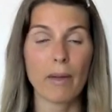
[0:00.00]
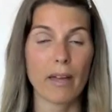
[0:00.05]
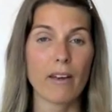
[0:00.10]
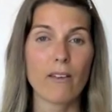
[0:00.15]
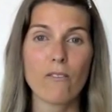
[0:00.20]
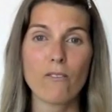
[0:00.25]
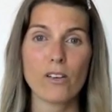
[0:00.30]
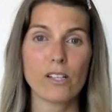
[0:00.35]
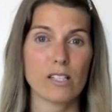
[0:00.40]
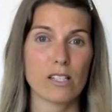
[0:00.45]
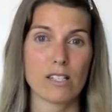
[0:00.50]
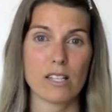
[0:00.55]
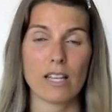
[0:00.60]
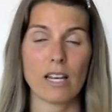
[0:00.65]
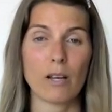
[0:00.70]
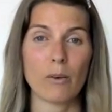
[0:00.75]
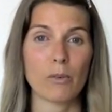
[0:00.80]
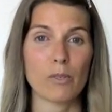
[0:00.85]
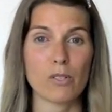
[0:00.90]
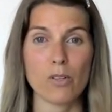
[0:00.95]
the benefits
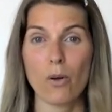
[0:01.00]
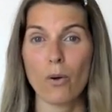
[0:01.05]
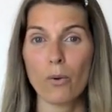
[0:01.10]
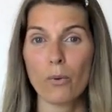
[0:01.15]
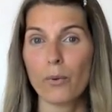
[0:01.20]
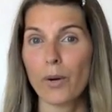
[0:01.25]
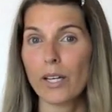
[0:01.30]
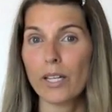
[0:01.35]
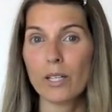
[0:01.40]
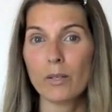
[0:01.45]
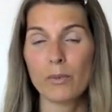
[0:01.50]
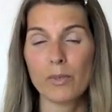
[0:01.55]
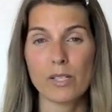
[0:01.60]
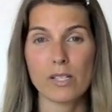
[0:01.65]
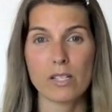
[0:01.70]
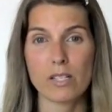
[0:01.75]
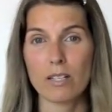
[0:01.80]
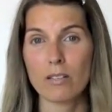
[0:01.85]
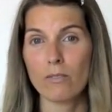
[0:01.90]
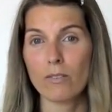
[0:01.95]
that I was already
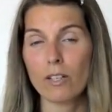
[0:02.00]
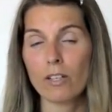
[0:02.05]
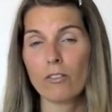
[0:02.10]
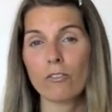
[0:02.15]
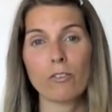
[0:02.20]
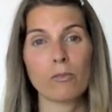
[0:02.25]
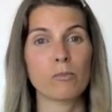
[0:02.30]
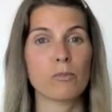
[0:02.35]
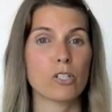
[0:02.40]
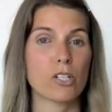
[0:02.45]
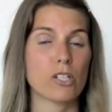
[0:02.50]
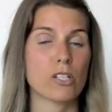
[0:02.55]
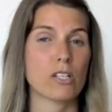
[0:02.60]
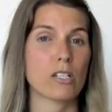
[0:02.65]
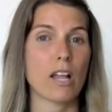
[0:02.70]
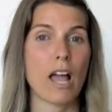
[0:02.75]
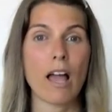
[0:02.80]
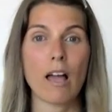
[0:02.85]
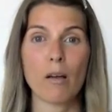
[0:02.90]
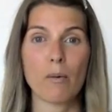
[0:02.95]
receiving from
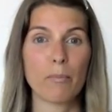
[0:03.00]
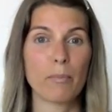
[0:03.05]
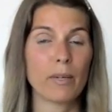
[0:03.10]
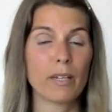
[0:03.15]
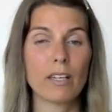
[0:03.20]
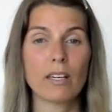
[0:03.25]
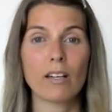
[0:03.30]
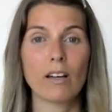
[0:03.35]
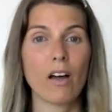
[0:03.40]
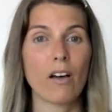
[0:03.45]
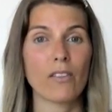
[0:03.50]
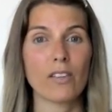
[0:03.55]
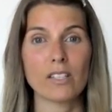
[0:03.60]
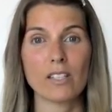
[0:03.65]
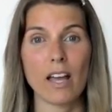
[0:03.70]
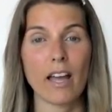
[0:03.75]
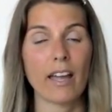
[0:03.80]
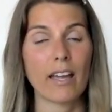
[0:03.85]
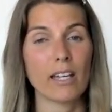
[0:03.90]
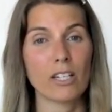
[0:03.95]
just being on the
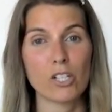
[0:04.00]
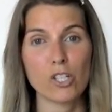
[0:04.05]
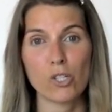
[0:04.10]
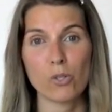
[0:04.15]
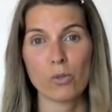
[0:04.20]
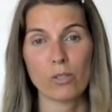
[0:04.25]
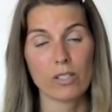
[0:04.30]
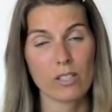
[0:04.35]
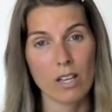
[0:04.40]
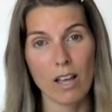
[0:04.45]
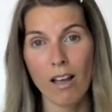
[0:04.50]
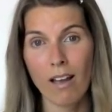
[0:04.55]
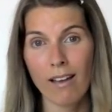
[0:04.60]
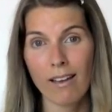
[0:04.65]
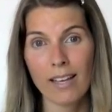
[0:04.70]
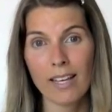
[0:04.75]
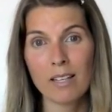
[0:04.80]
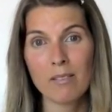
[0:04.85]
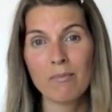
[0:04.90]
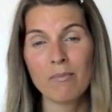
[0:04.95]
diet a short
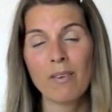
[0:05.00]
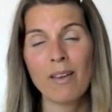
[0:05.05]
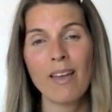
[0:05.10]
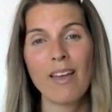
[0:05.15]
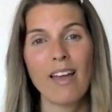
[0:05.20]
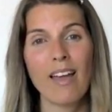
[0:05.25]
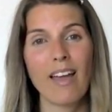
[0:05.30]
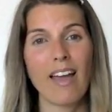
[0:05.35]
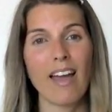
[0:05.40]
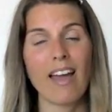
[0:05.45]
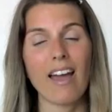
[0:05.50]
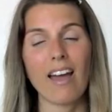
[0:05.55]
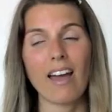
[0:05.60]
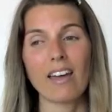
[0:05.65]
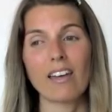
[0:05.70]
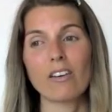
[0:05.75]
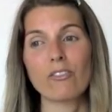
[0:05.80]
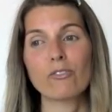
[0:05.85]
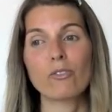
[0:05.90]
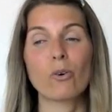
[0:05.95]
time,
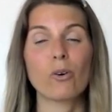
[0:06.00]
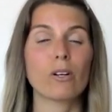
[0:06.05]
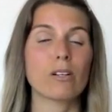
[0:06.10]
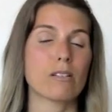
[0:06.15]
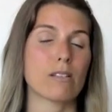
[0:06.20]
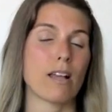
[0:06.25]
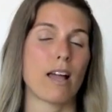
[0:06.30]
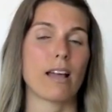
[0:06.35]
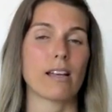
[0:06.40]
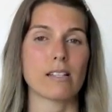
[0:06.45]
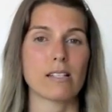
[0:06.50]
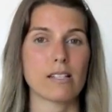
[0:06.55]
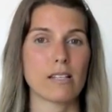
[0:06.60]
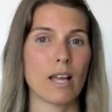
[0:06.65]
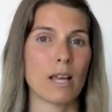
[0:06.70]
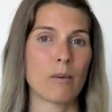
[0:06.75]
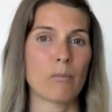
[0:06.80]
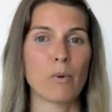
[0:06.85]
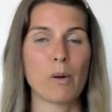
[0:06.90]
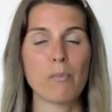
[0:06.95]
and of course as
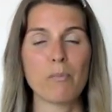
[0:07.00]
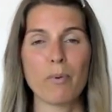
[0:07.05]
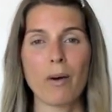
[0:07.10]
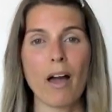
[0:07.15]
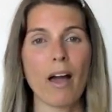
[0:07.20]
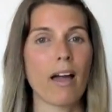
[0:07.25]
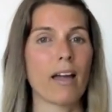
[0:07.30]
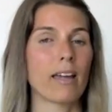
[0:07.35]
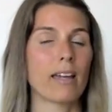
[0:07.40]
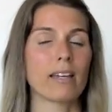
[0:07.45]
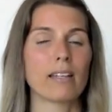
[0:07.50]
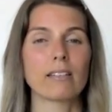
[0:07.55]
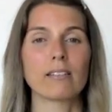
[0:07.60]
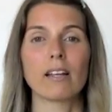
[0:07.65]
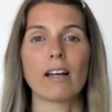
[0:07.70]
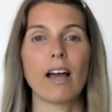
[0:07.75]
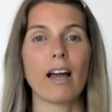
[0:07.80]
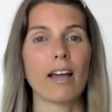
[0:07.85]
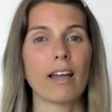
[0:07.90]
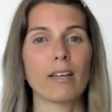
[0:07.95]
time went by
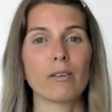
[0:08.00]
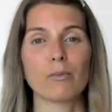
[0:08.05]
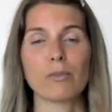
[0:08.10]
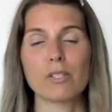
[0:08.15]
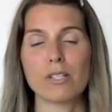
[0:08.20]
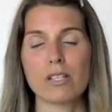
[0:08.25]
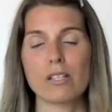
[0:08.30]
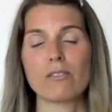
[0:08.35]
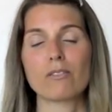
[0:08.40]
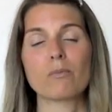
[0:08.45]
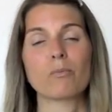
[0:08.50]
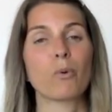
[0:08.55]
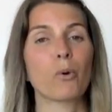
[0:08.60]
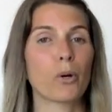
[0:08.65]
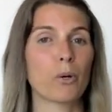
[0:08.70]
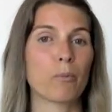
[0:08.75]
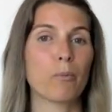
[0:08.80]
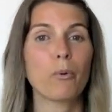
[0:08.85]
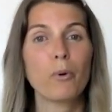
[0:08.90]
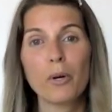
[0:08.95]
and I received
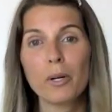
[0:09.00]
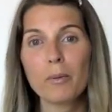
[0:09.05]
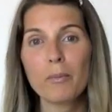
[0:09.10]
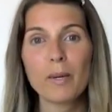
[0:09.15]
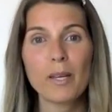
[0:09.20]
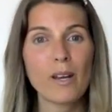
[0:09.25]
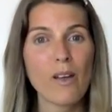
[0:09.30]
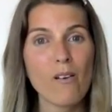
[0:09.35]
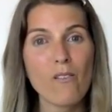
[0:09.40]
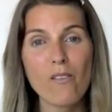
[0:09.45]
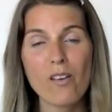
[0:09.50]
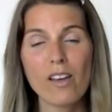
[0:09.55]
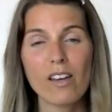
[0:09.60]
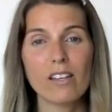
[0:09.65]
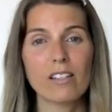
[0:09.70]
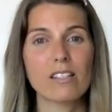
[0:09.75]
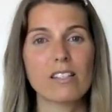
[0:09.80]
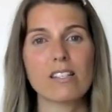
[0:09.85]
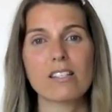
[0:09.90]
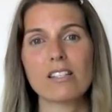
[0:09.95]
more and more
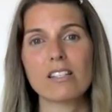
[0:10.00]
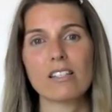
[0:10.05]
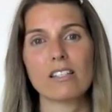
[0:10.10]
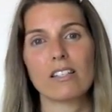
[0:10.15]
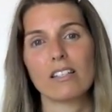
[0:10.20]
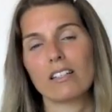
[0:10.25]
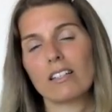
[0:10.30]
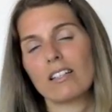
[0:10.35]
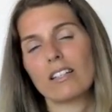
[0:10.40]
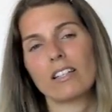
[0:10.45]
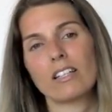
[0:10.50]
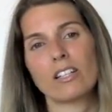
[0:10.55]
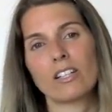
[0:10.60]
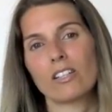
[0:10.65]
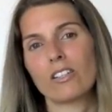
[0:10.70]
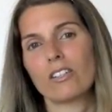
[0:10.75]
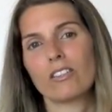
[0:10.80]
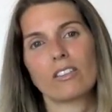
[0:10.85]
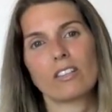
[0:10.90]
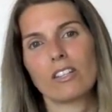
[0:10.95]
benefits,
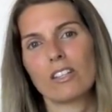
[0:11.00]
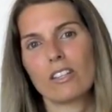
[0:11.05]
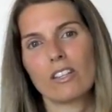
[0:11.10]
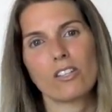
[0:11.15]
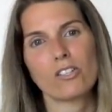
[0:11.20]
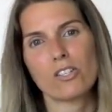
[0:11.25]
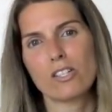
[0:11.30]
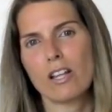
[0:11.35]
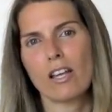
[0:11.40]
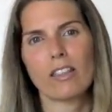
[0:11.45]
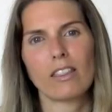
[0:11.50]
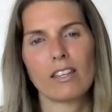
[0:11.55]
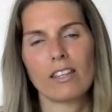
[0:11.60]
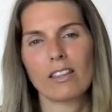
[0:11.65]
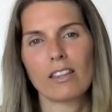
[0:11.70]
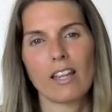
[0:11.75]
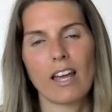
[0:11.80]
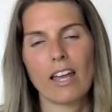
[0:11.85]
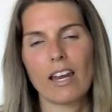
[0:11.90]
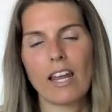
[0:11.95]
there's
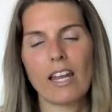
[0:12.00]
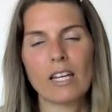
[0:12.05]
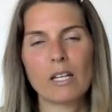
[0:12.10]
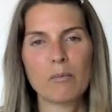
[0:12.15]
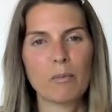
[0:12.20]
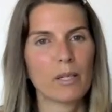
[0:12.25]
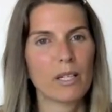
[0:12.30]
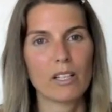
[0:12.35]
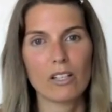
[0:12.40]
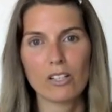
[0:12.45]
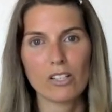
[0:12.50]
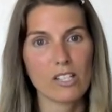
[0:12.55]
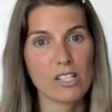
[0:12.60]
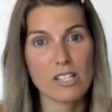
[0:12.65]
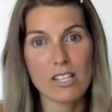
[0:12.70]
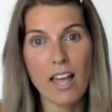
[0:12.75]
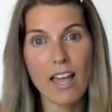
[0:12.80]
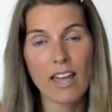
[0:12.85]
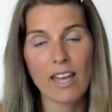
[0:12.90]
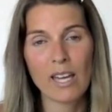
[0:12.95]
nothing that anybody could
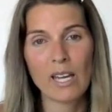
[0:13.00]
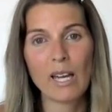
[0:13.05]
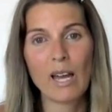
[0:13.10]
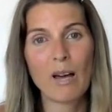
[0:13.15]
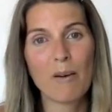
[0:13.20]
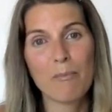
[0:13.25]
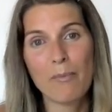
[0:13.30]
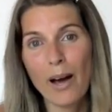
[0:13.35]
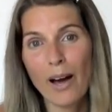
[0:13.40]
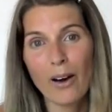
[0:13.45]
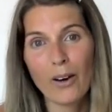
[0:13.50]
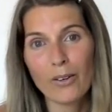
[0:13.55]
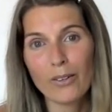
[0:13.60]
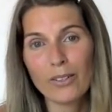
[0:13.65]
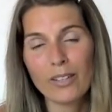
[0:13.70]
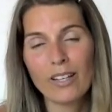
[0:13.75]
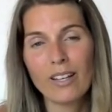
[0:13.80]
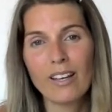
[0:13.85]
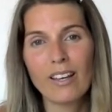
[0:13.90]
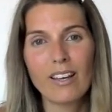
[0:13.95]
say
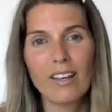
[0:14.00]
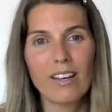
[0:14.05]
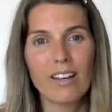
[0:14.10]
about